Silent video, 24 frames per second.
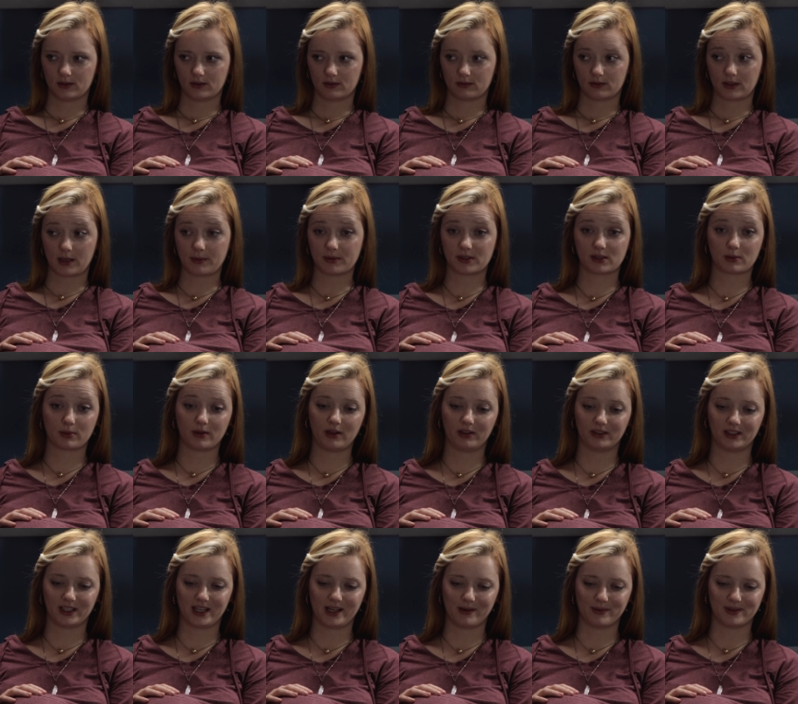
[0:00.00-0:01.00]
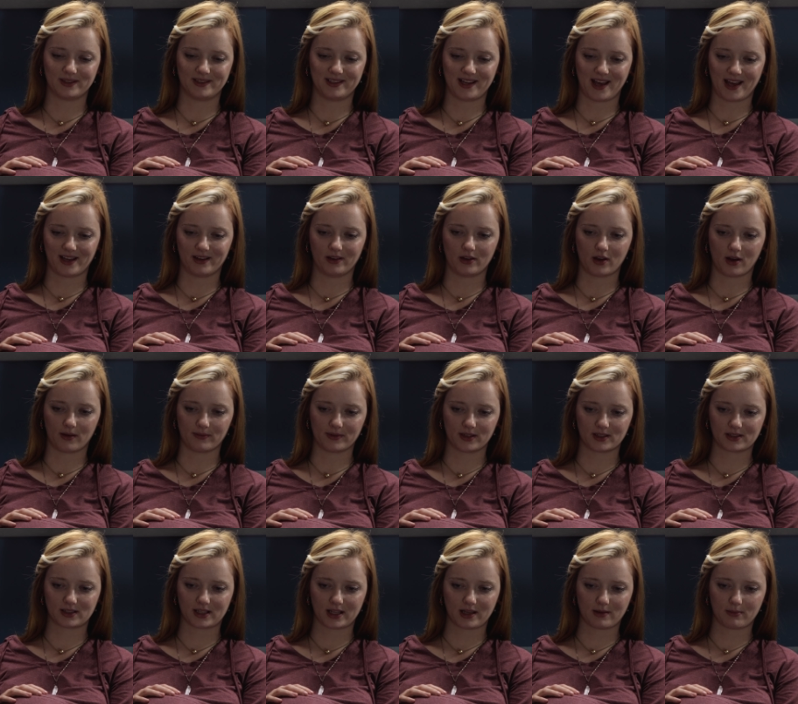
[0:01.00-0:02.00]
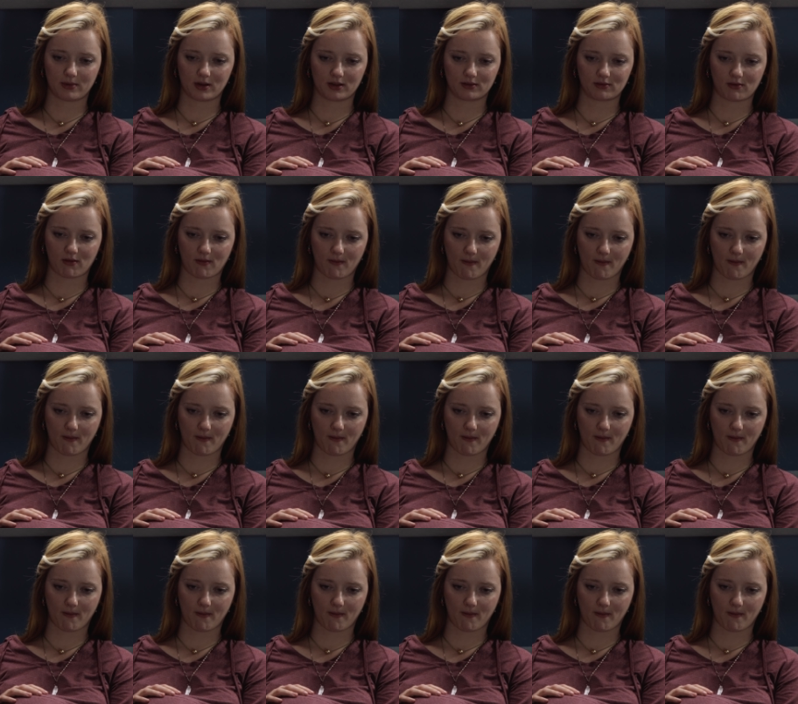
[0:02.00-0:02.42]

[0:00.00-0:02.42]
He was thrilled that he was dead, obviously, but